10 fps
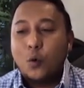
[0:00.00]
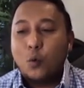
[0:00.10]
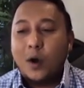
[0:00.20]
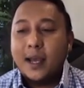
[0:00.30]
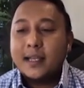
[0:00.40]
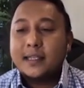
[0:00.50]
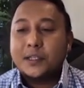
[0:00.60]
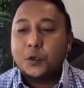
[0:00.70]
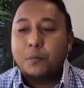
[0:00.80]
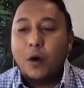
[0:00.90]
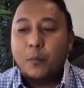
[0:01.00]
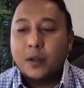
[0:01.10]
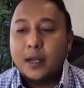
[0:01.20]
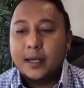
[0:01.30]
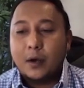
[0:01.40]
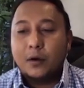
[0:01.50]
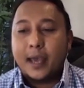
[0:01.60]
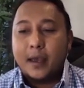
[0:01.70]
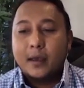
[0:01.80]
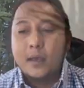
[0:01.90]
Why is it so popular now? Okay,